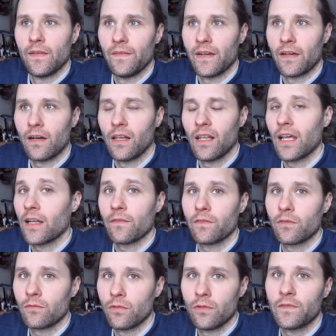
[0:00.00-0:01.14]
There are a lot
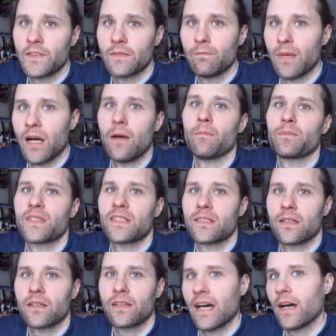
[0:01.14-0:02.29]
of grooves,
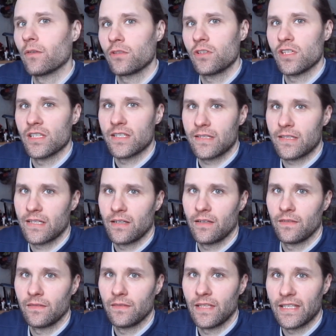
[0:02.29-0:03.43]
bumps, gouges
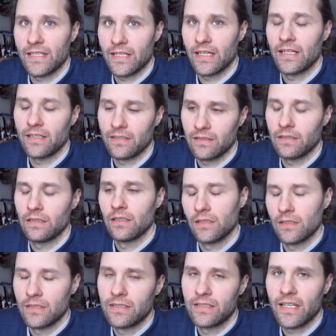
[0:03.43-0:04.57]
that can
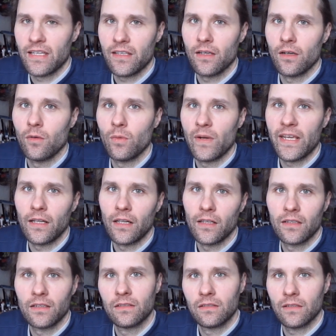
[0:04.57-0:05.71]
take your wheel
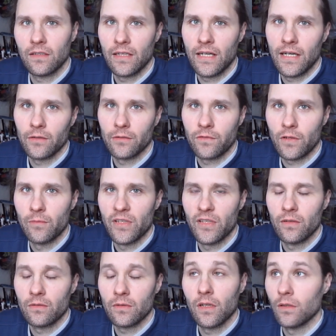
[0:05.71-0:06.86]
out from
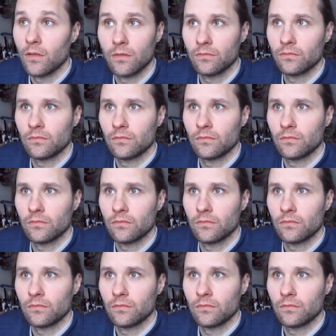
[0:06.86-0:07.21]
you or